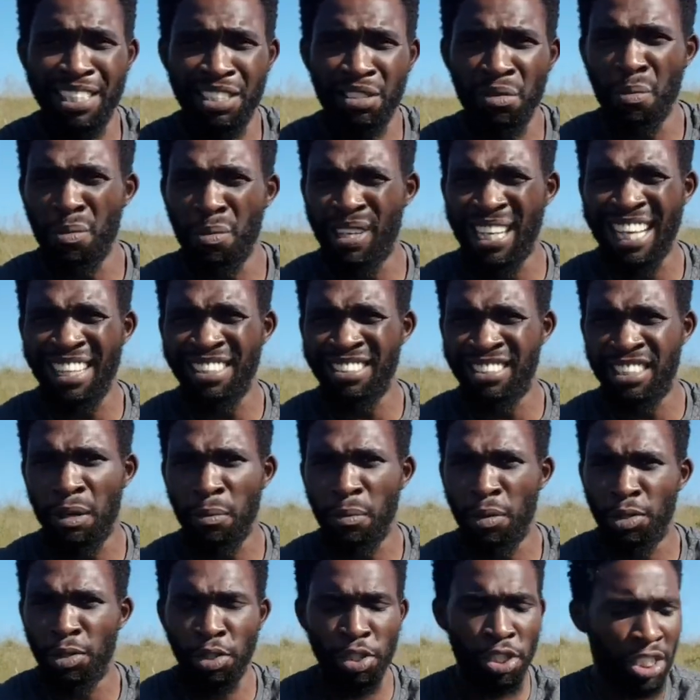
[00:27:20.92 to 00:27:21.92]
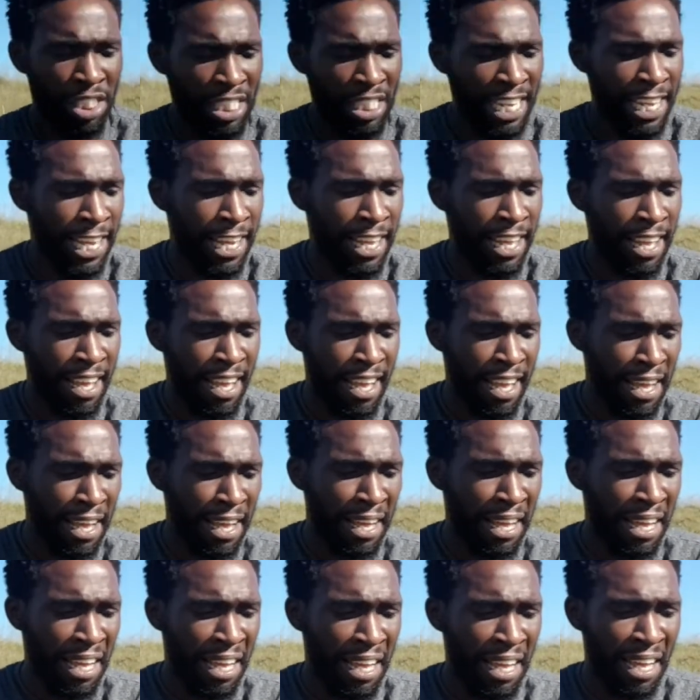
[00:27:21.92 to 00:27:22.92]
maybe there's someone else that will just see
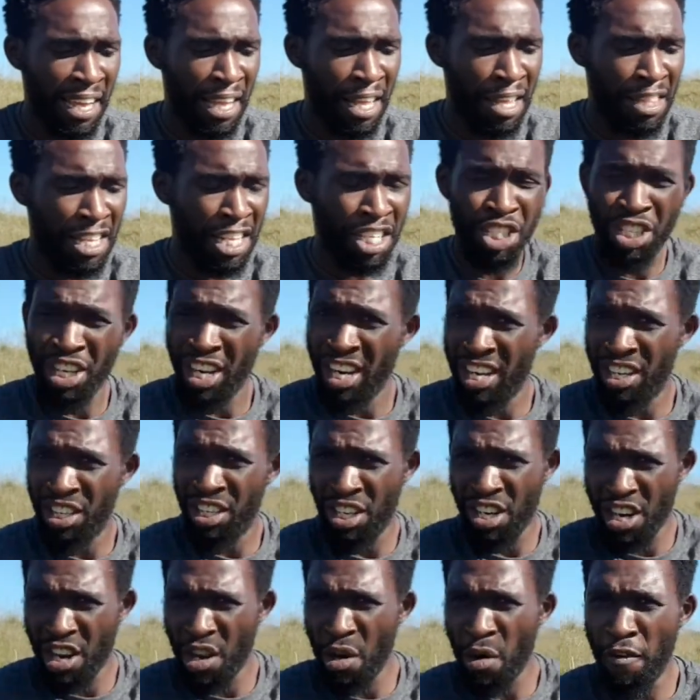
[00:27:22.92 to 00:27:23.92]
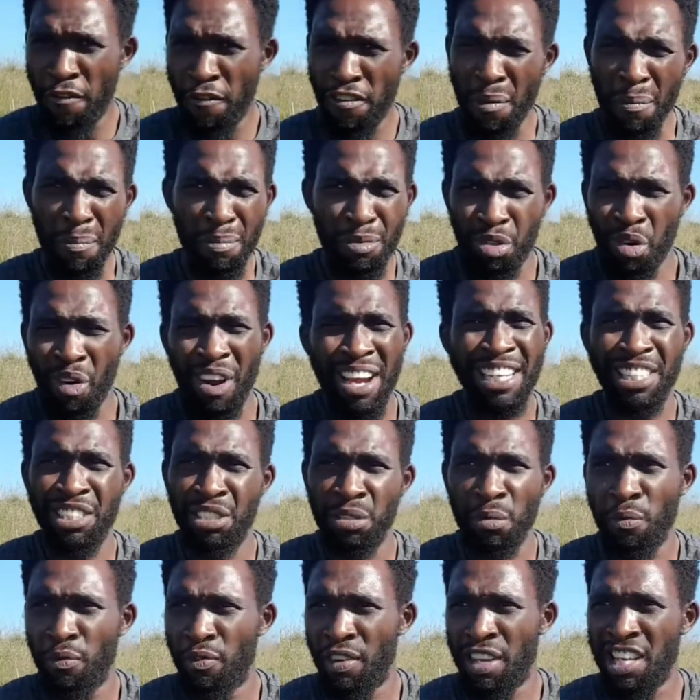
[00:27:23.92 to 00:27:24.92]
the change in you from
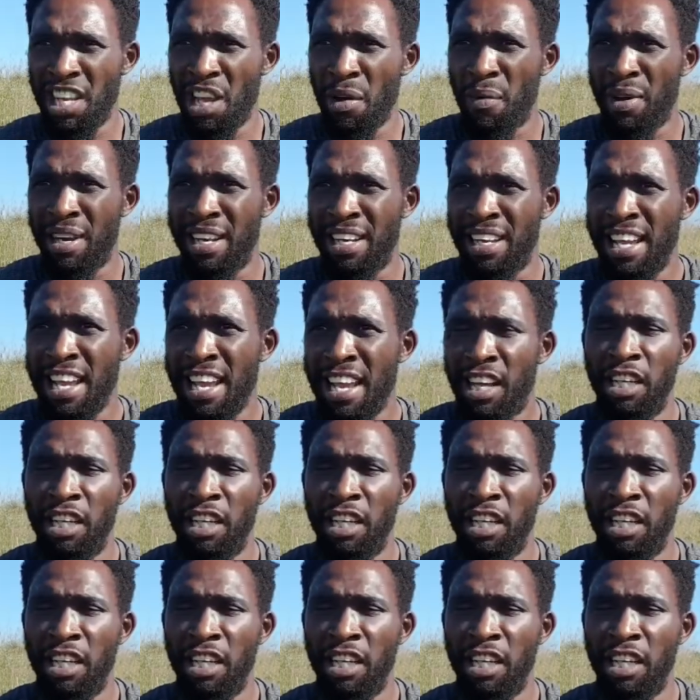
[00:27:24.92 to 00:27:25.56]
trying something new.